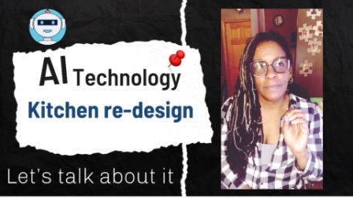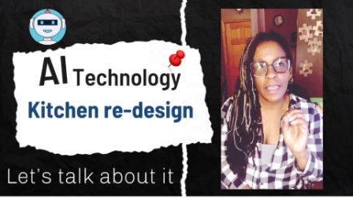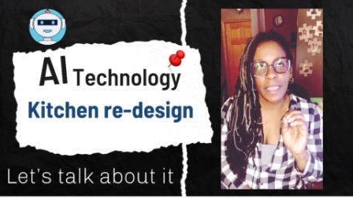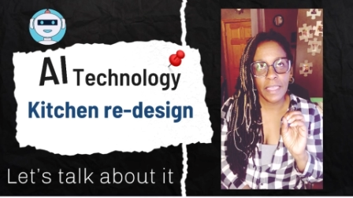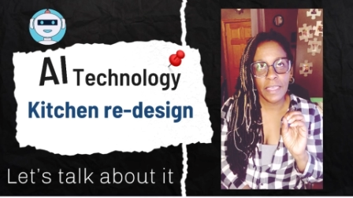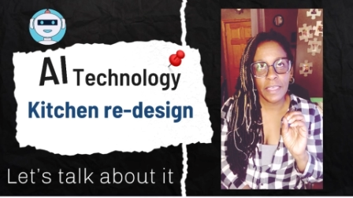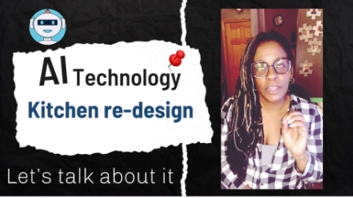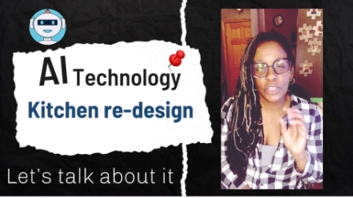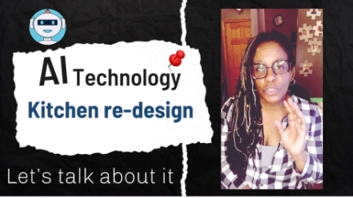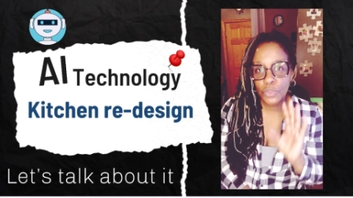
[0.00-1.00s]

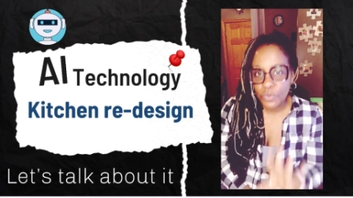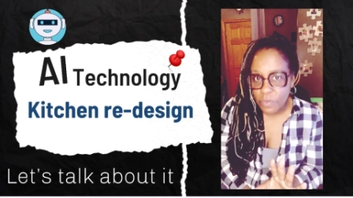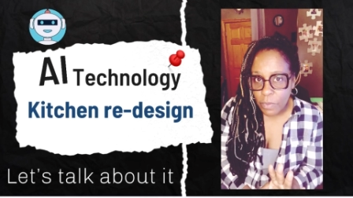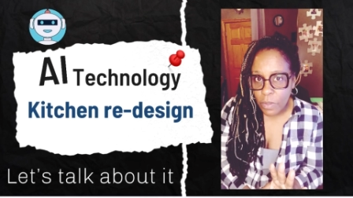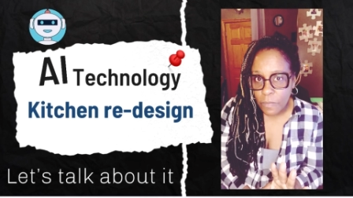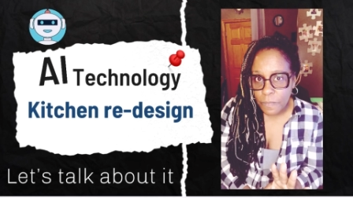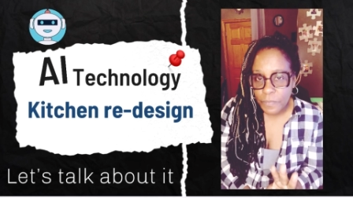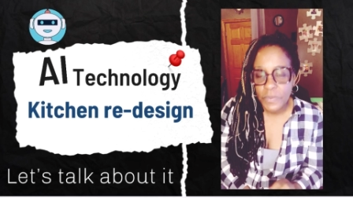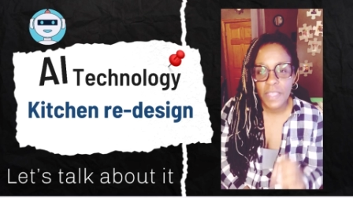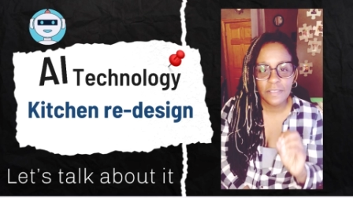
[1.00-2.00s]
and usable
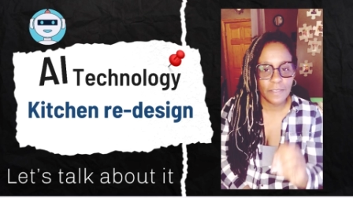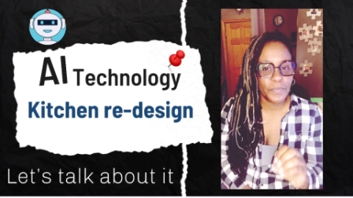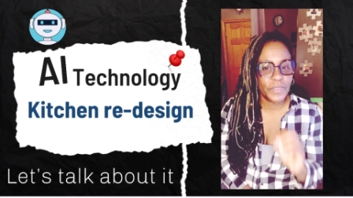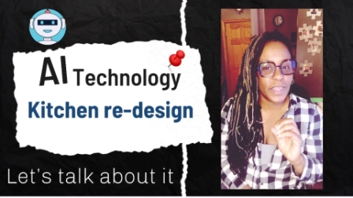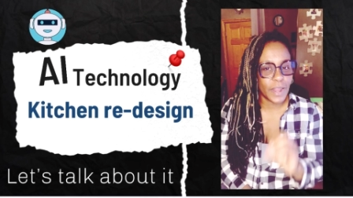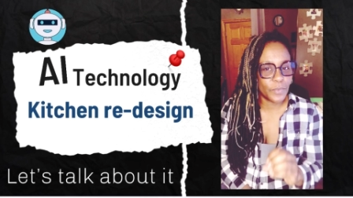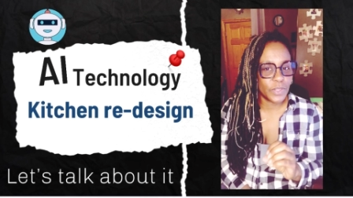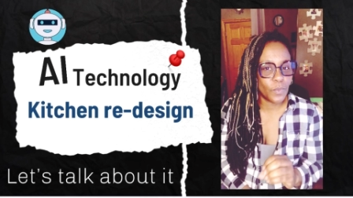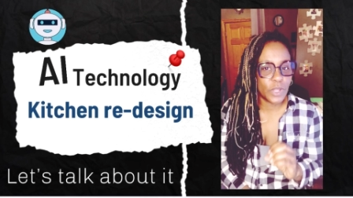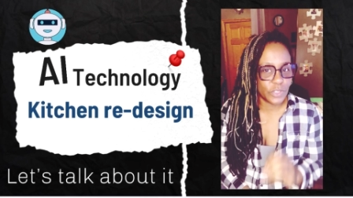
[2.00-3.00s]
and something that I really
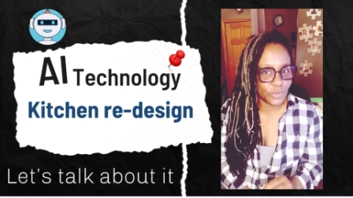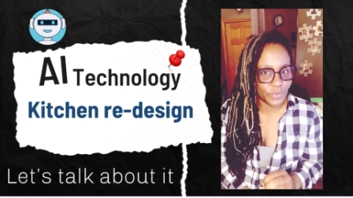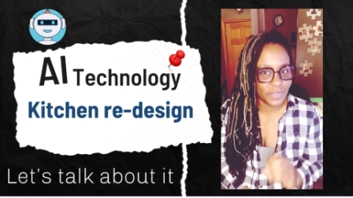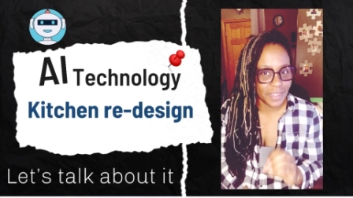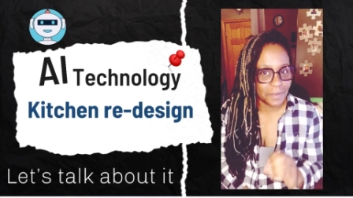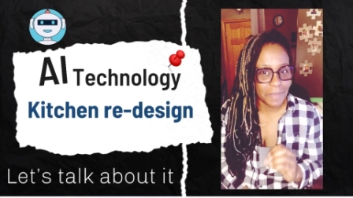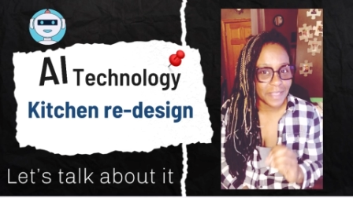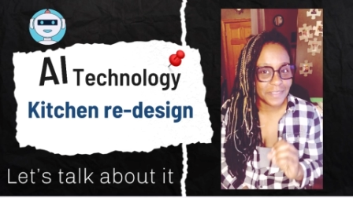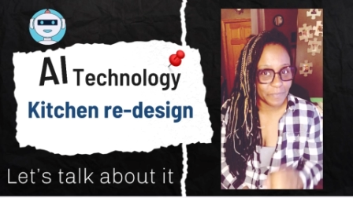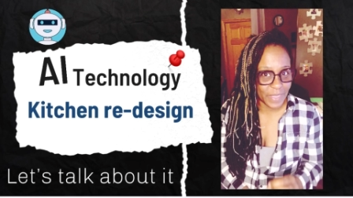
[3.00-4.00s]
want to use in my
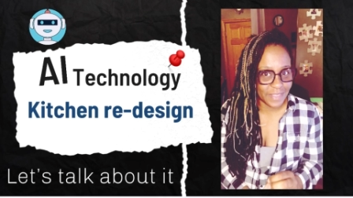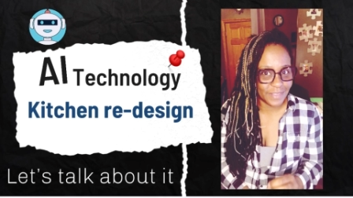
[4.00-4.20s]
space.